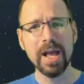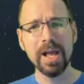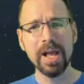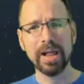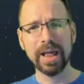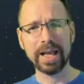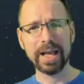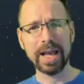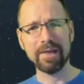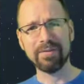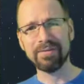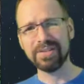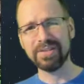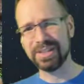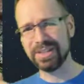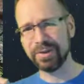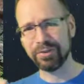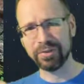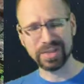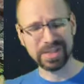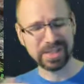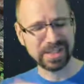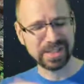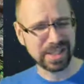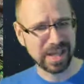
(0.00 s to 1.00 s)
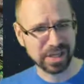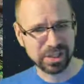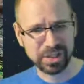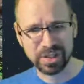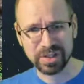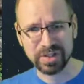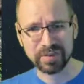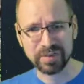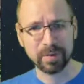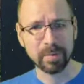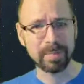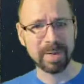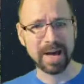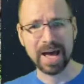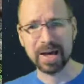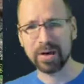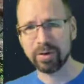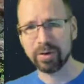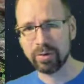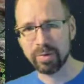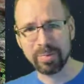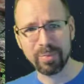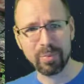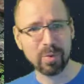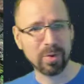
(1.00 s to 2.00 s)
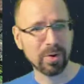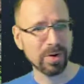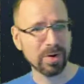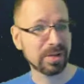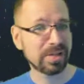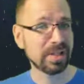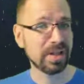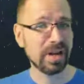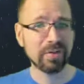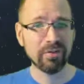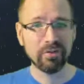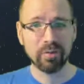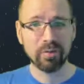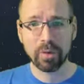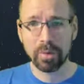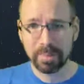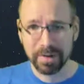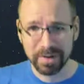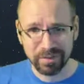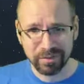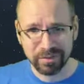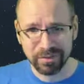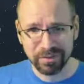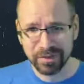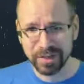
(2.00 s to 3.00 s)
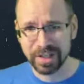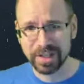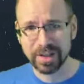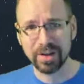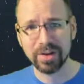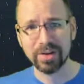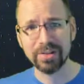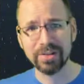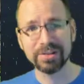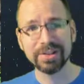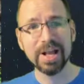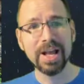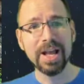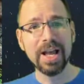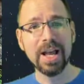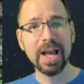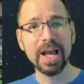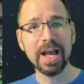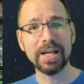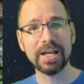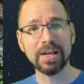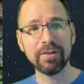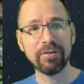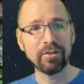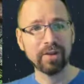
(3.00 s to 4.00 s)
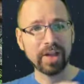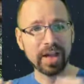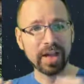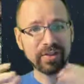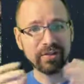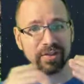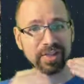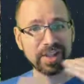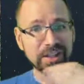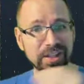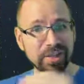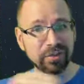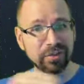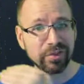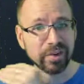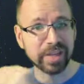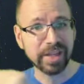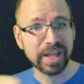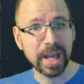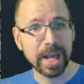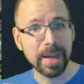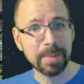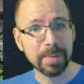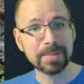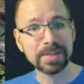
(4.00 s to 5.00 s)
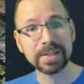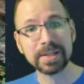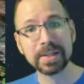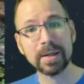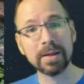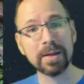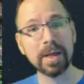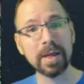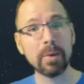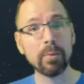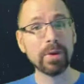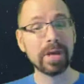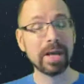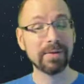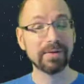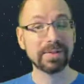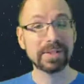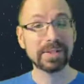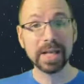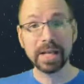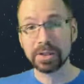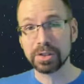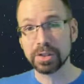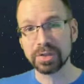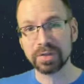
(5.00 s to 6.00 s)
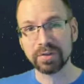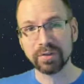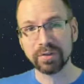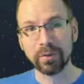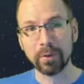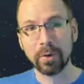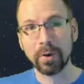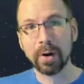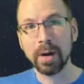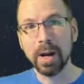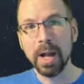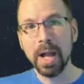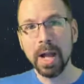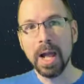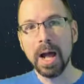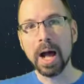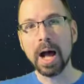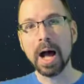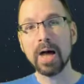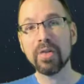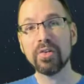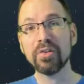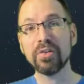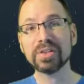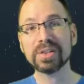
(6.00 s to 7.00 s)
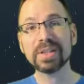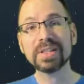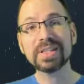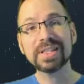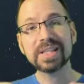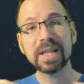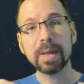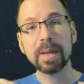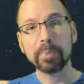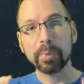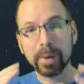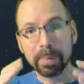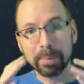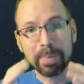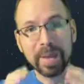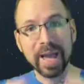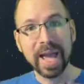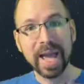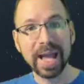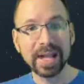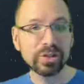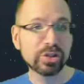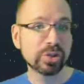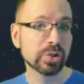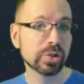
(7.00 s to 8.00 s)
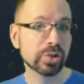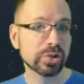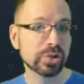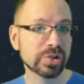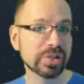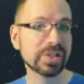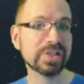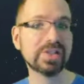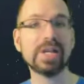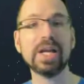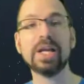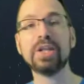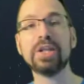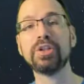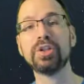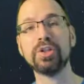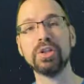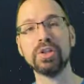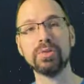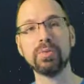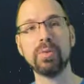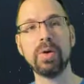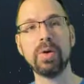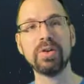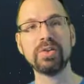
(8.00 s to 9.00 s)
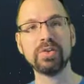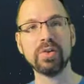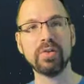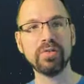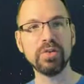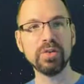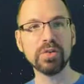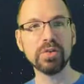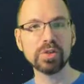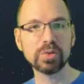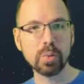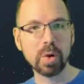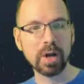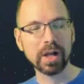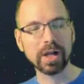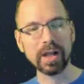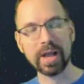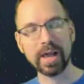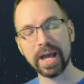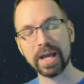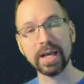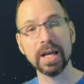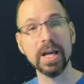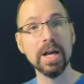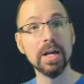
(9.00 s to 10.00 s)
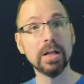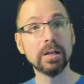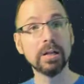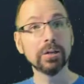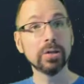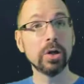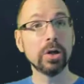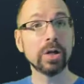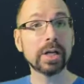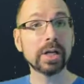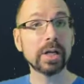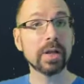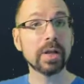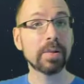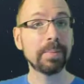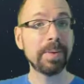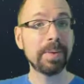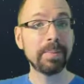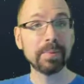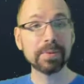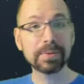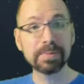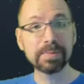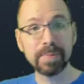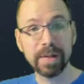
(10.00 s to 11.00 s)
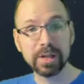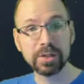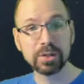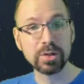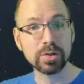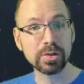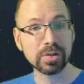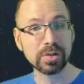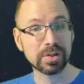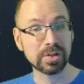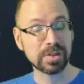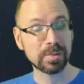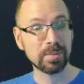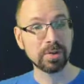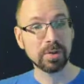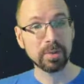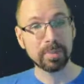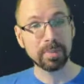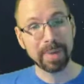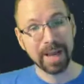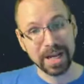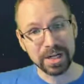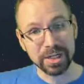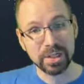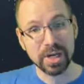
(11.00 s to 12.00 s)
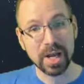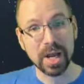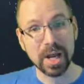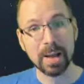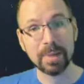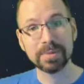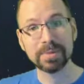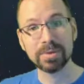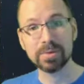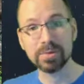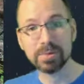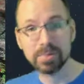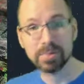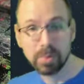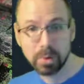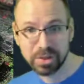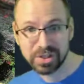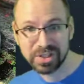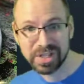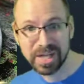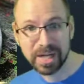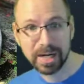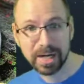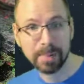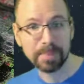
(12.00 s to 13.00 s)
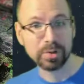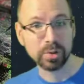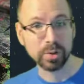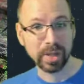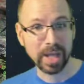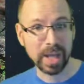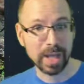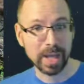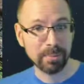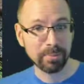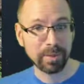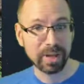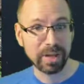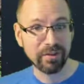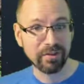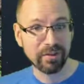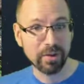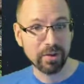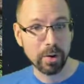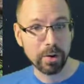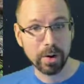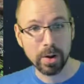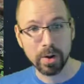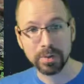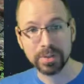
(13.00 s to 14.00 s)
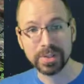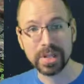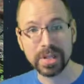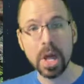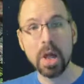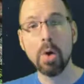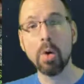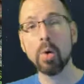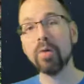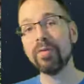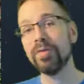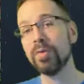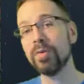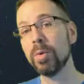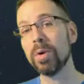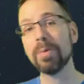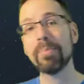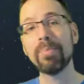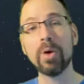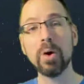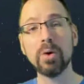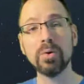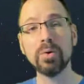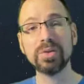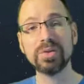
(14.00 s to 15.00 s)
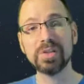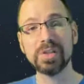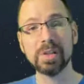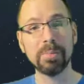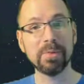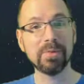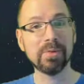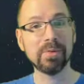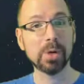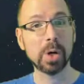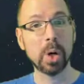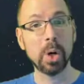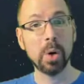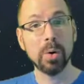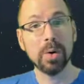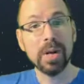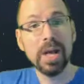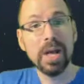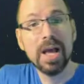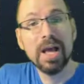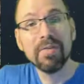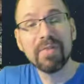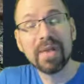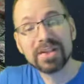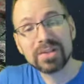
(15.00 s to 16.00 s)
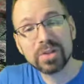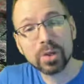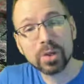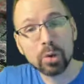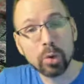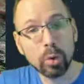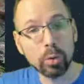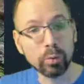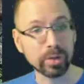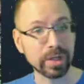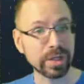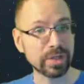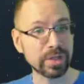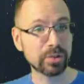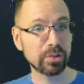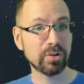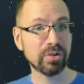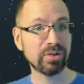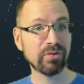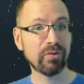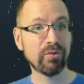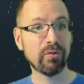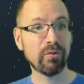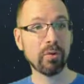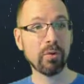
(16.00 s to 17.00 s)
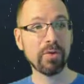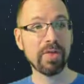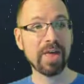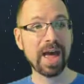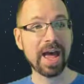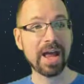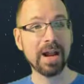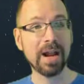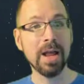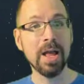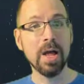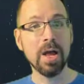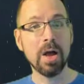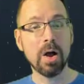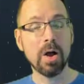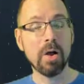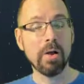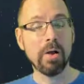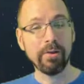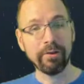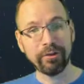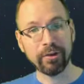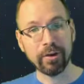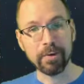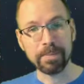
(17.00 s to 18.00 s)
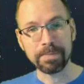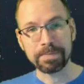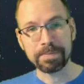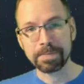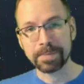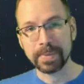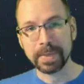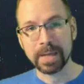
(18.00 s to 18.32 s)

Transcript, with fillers: Like have different sections for battle reports and informative videos, and then for like for the different games that we have sections for, uh, there's a separate pictures section as well. So if you just want to like look at other people's pictures of some of their paint jobs or, or setups or gameplay photos, or if you want to post some of your own, that's a cool resource for that also.